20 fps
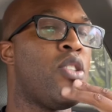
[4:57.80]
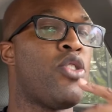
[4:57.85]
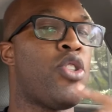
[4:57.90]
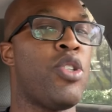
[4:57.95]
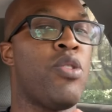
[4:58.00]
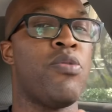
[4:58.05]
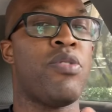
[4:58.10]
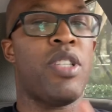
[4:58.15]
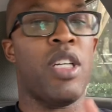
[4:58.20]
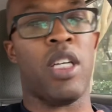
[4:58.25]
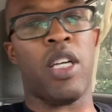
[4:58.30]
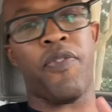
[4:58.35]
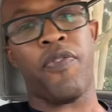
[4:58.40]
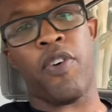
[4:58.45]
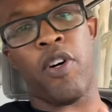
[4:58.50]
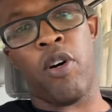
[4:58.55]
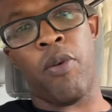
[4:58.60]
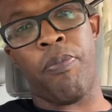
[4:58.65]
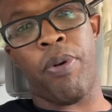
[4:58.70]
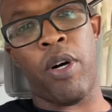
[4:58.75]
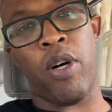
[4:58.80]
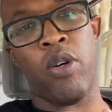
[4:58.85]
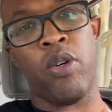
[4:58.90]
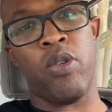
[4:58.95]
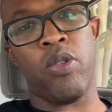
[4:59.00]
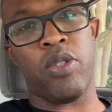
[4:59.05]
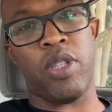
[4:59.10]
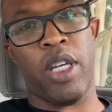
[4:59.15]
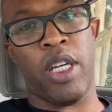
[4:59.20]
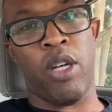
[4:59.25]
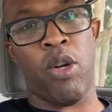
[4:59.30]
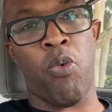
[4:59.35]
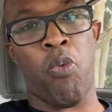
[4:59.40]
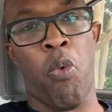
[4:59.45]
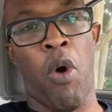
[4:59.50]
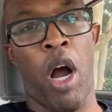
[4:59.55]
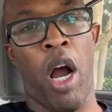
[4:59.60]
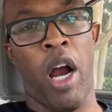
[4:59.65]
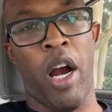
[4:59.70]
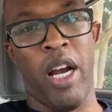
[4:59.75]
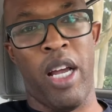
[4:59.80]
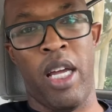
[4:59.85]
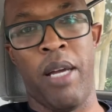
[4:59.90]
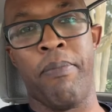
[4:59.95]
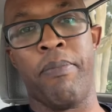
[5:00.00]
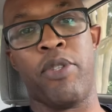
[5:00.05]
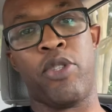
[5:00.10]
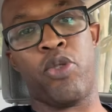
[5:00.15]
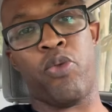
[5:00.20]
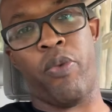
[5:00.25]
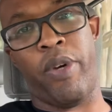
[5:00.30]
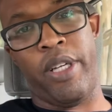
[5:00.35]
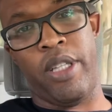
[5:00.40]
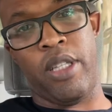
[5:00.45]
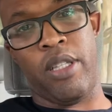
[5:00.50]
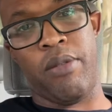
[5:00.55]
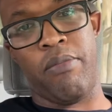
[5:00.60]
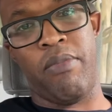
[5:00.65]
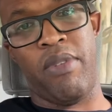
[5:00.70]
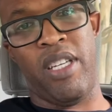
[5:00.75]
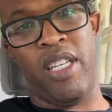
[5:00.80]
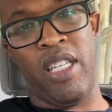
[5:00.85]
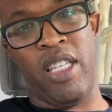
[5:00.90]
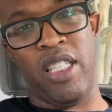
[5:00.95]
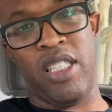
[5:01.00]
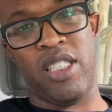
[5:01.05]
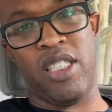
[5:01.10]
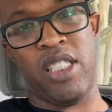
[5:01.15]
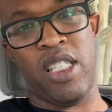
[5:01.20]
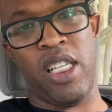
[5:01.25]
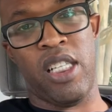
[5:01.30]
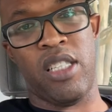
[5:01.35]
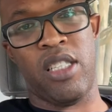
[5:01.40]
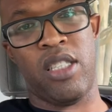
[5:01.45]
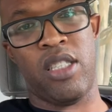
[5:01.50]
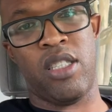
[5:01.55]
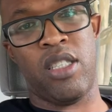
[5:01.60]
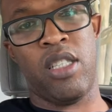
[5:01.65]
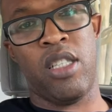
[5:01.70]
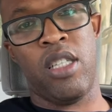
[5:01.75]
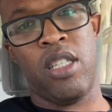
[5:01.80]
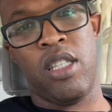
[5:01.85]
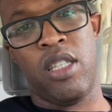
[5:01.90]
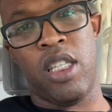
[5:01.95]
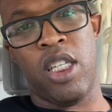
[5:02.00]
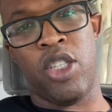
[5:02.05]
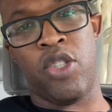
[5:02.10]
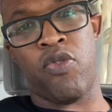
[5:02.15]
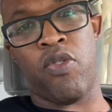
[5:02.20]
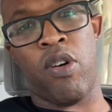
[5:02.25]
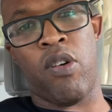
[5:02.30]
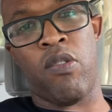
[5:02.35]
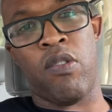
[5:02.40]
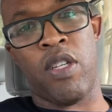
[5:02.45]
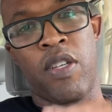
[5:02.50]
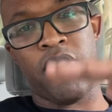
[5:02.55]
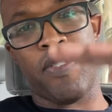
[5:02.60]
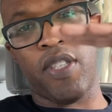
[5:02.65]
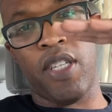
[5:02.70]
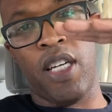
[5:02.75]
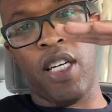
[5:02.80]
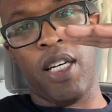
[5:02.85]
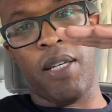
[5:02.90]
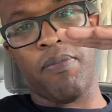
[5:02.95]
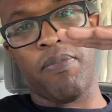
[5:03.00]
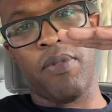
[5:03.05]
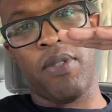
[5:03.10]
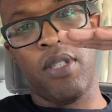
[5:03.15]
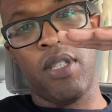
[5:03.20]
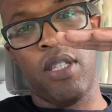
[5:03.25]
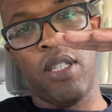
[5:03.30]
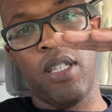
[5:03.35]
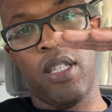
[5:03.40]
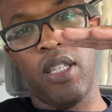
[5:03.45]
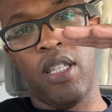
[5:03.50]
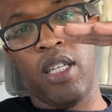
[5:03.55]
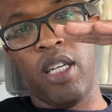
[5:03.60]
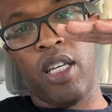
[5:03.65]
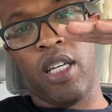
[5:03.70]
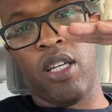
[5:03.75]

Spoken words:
2 telephone poles and a wire in between them, in a sense. The drone lifts up, it